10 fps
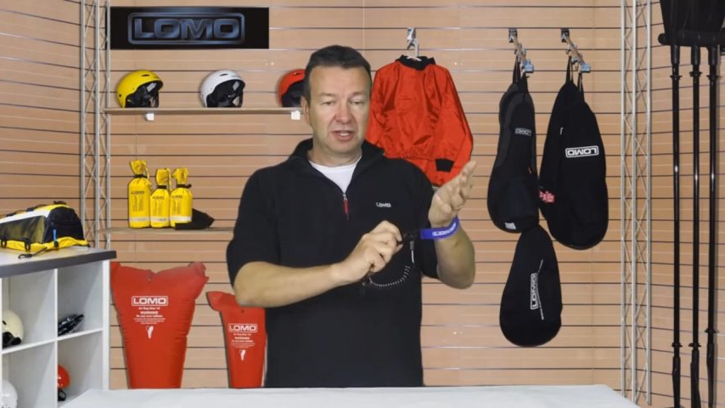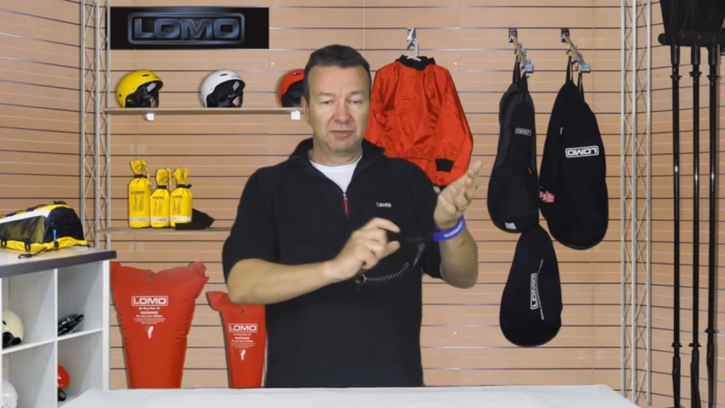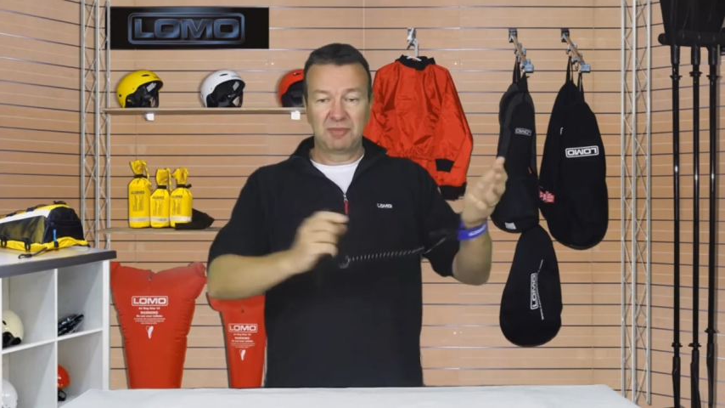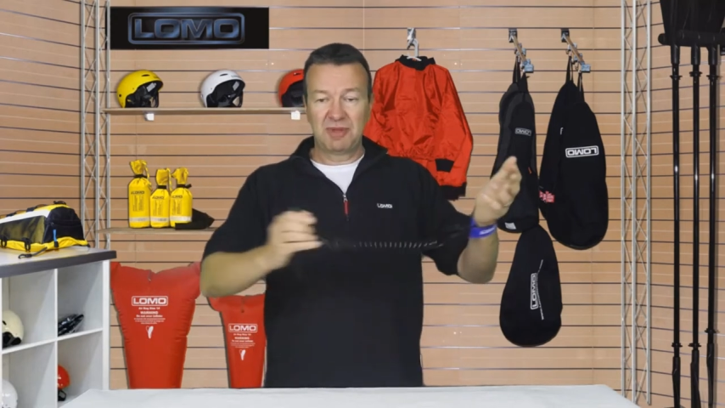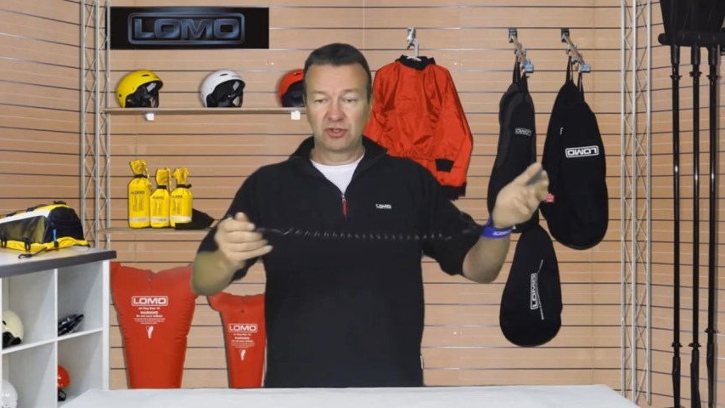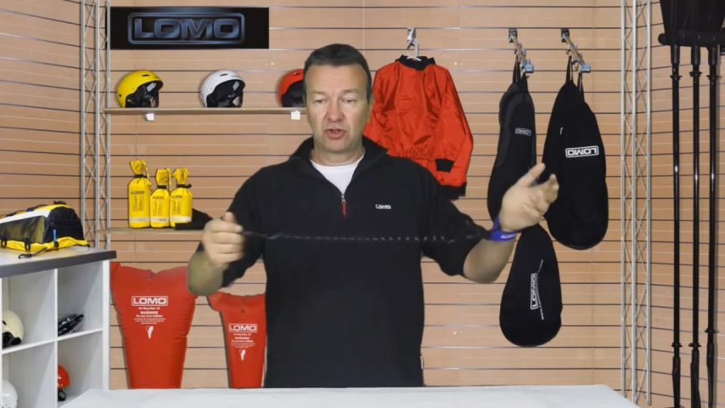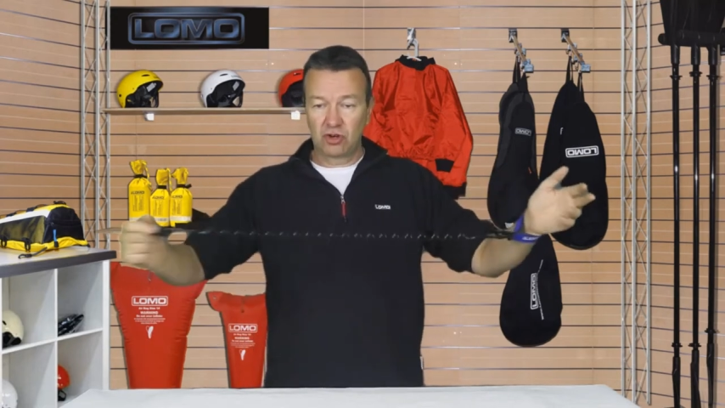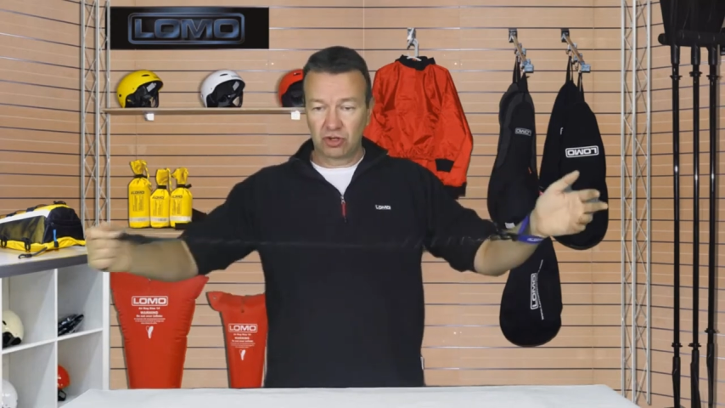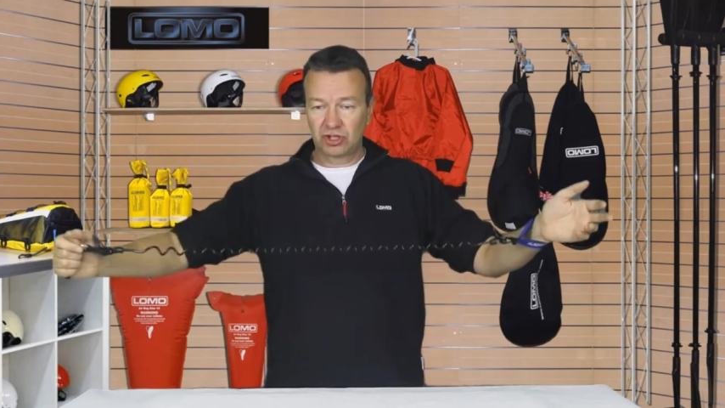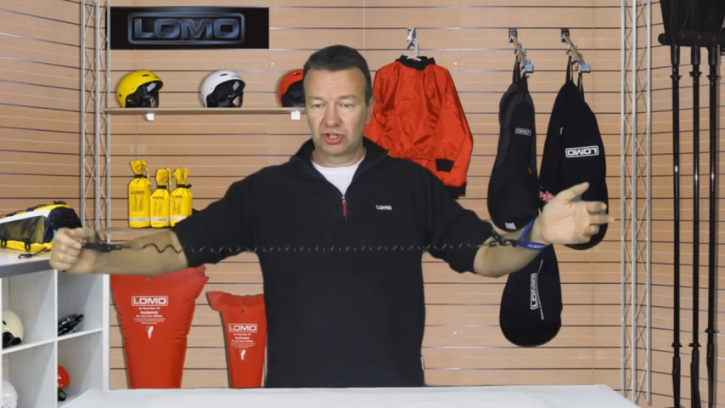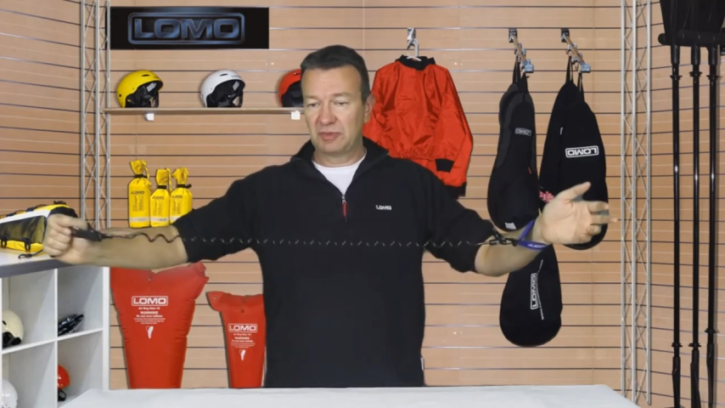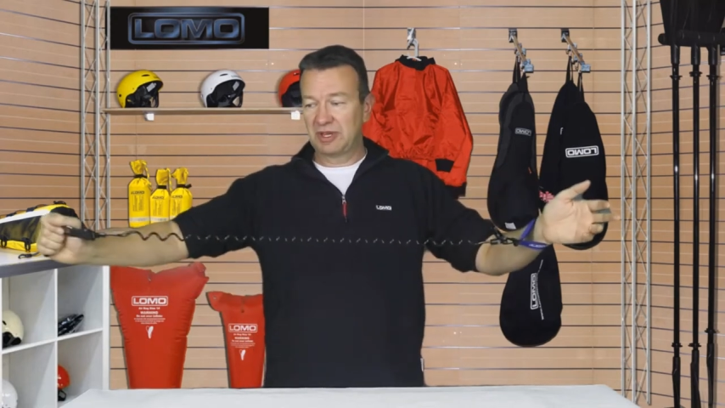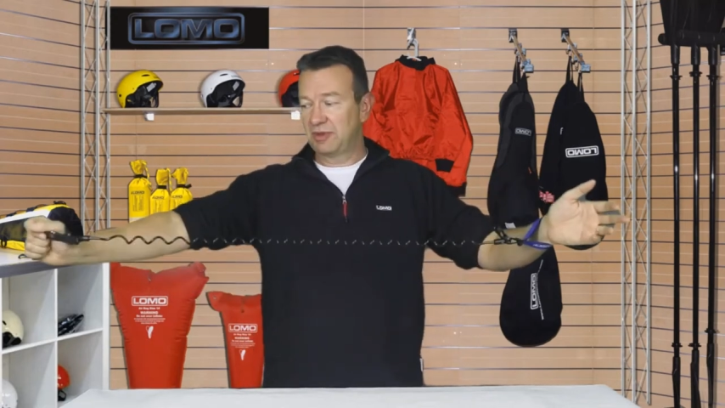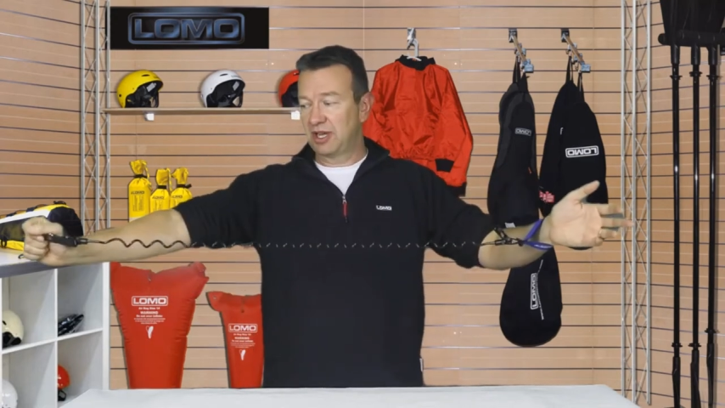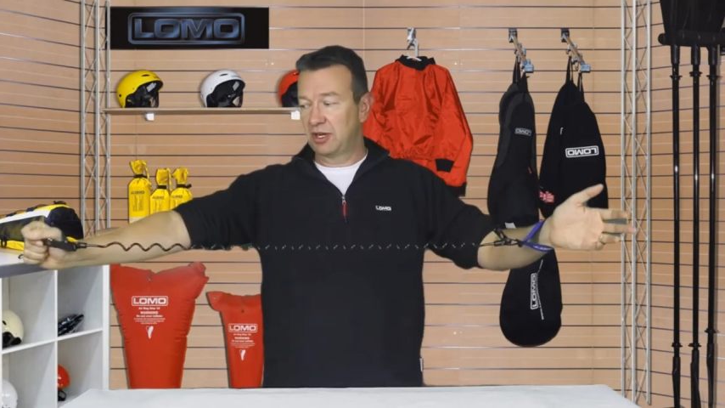It might be a torch, it
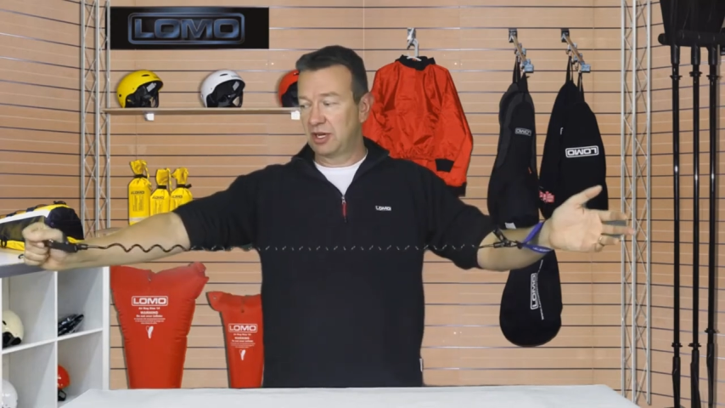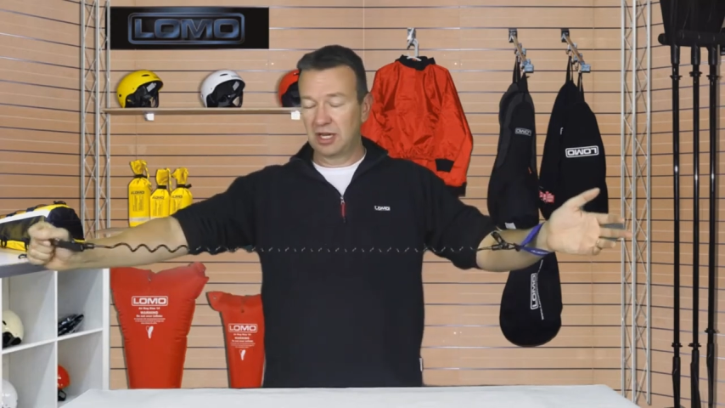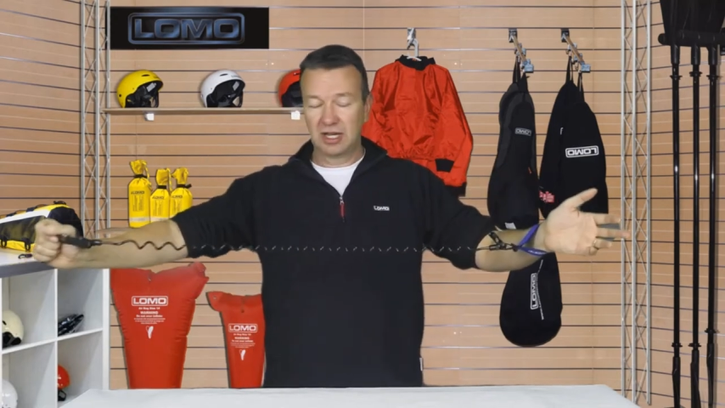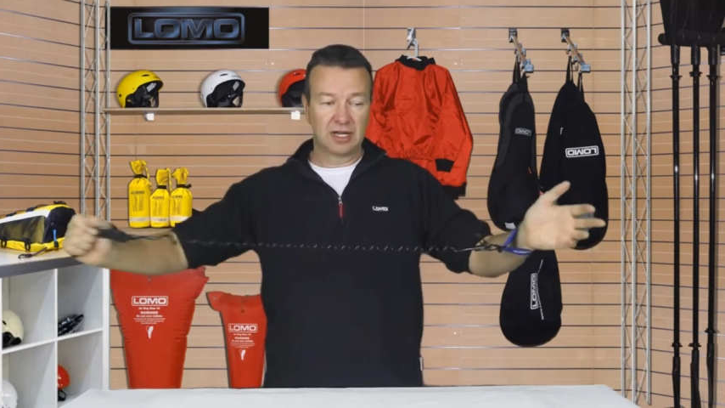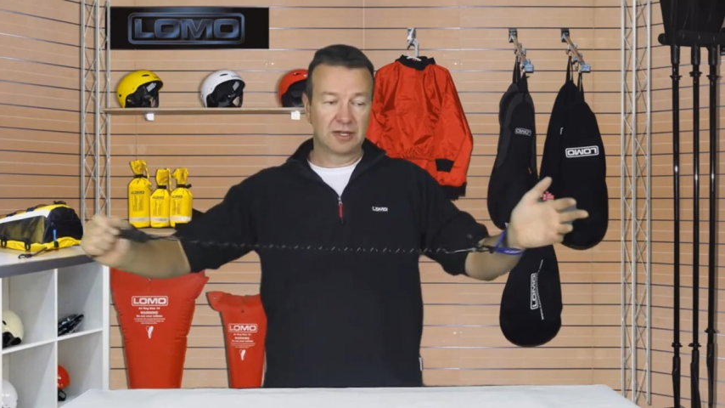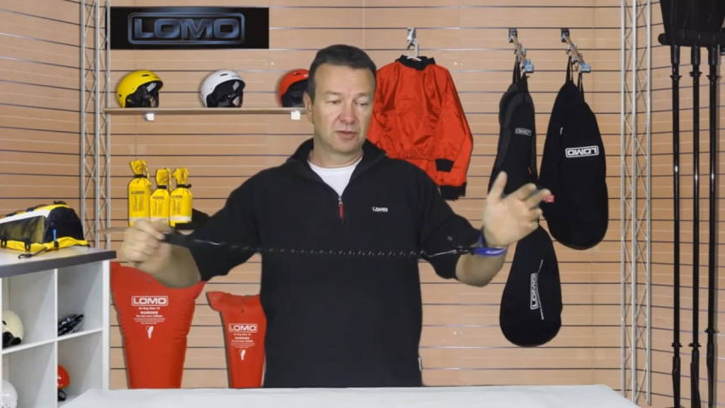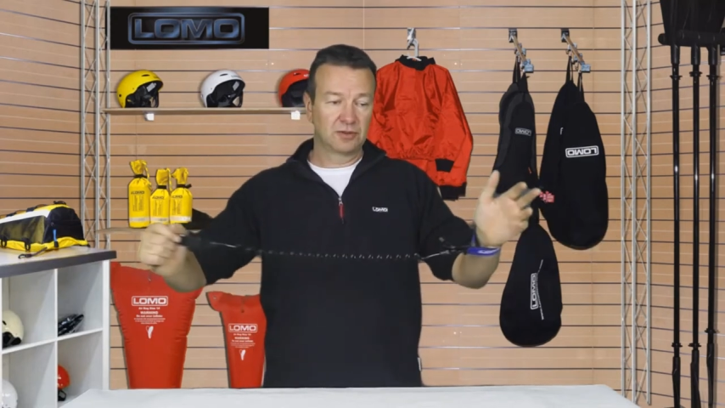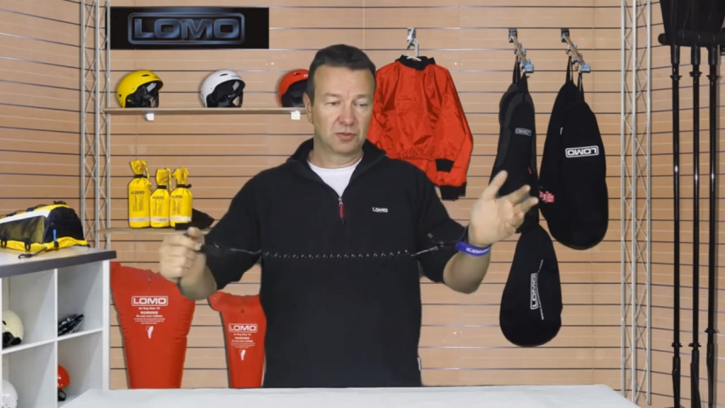might be a, a